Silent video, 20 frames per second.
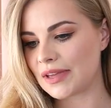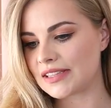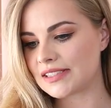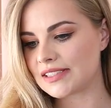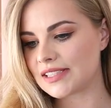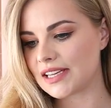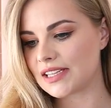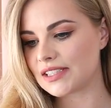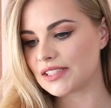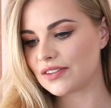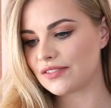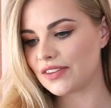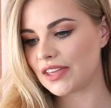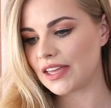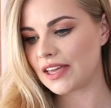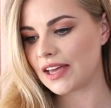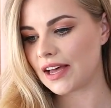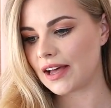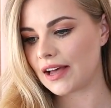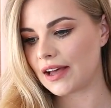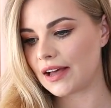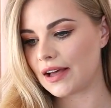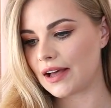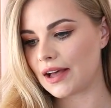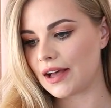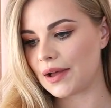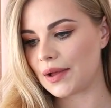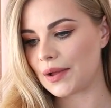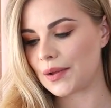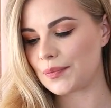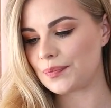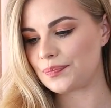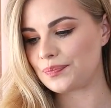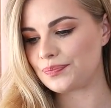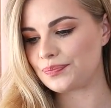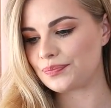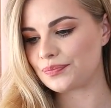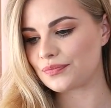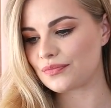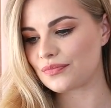It says over here,
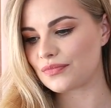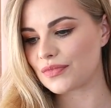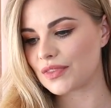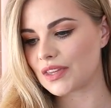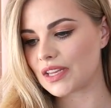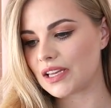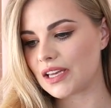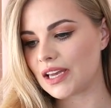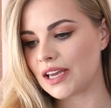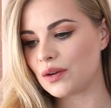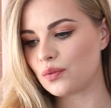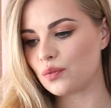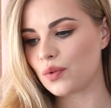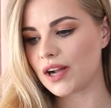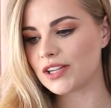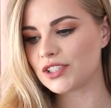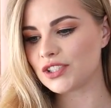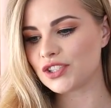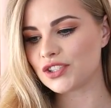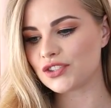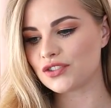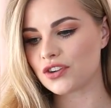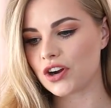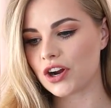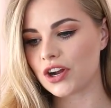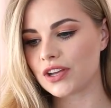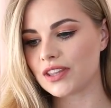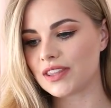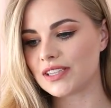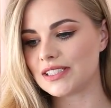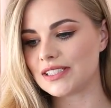in one stroke,